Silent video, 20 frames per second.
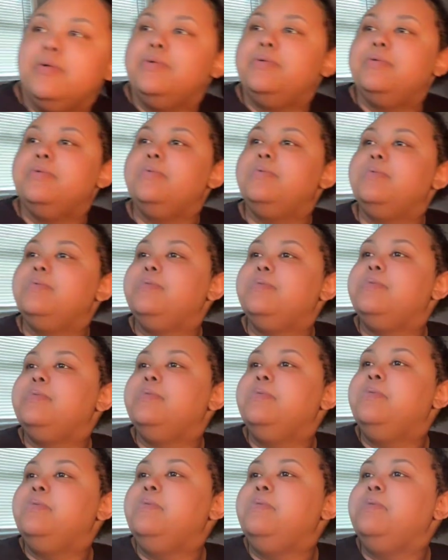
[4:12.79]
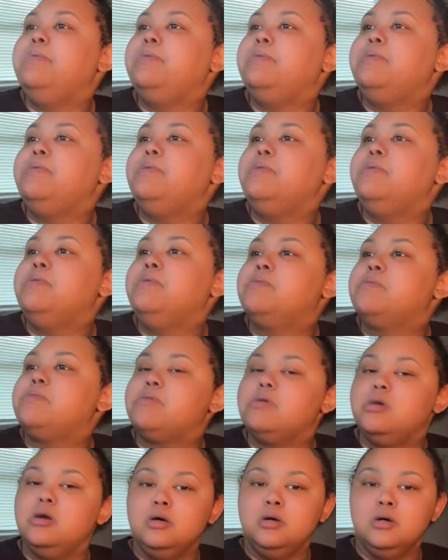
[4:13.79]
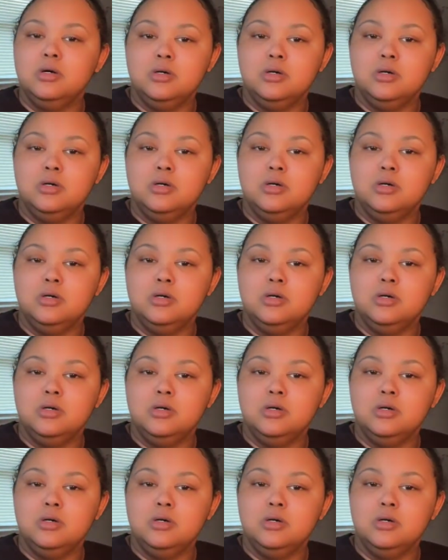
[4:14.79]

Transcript: No one is speaking in this clip.